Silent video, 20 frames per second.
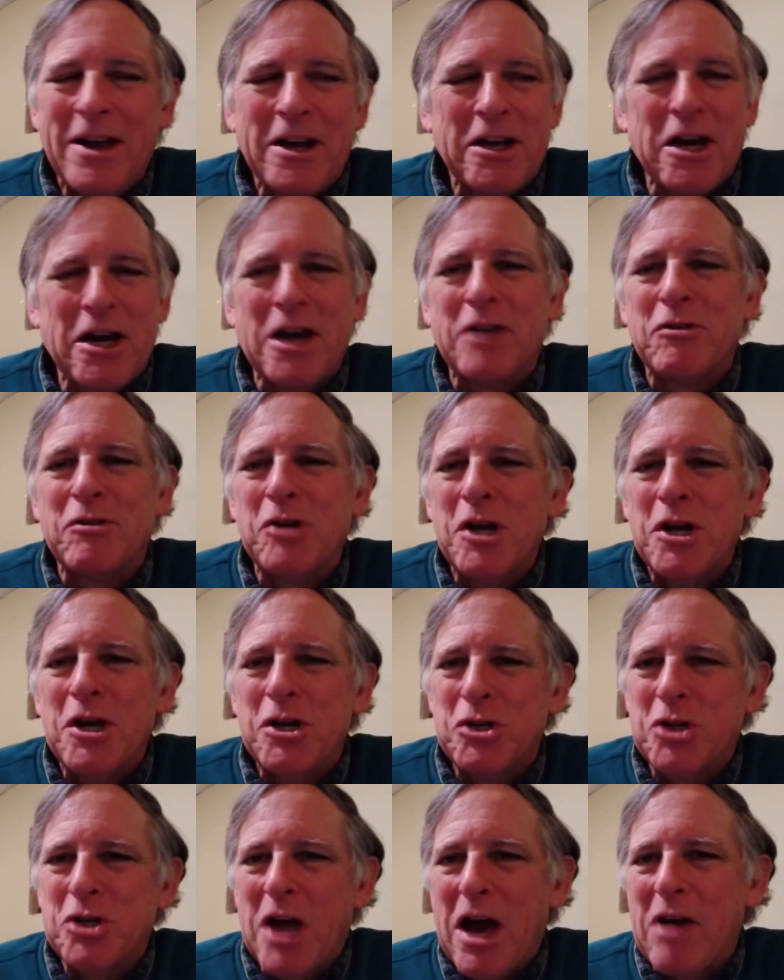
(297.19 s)
kind of
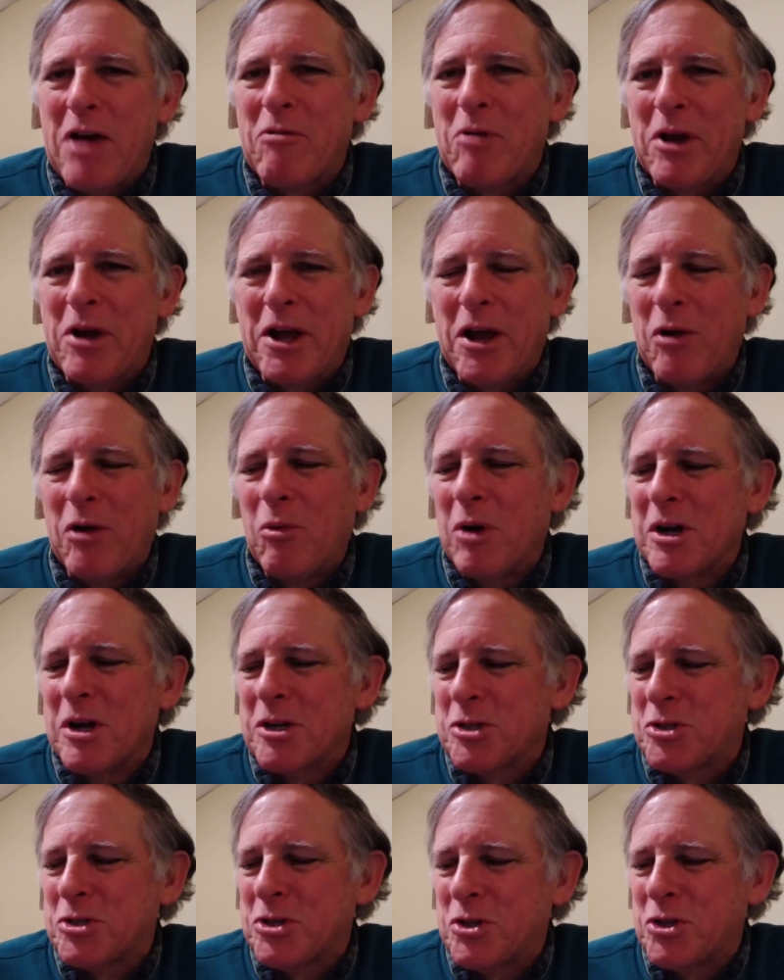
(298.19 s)
shattering it
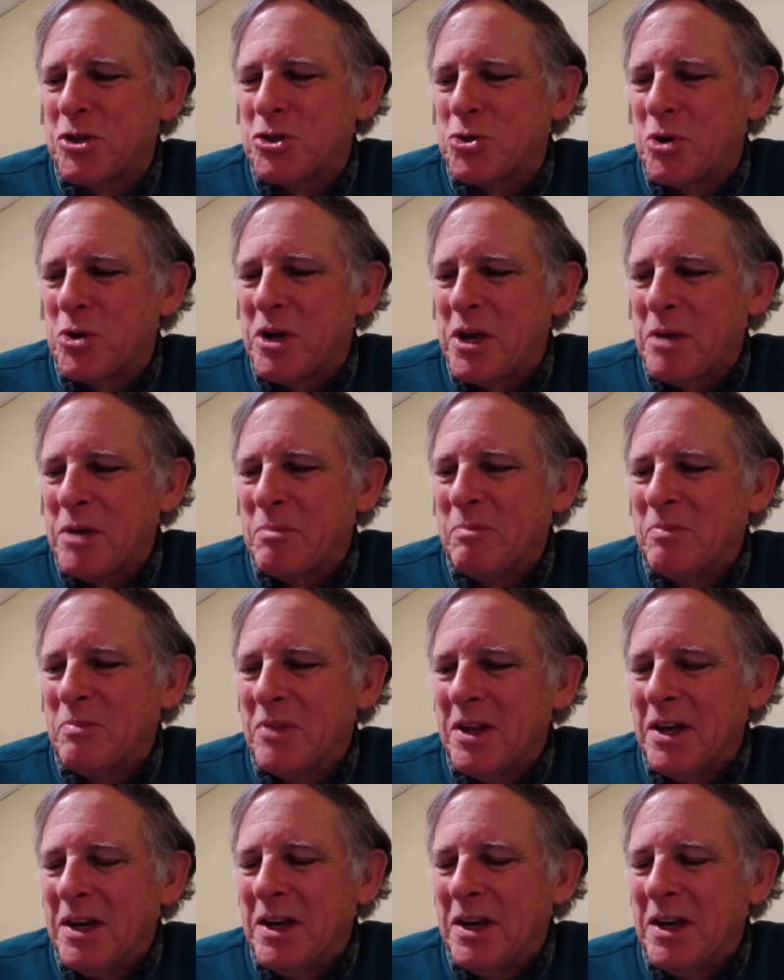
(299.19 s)
was to the dream.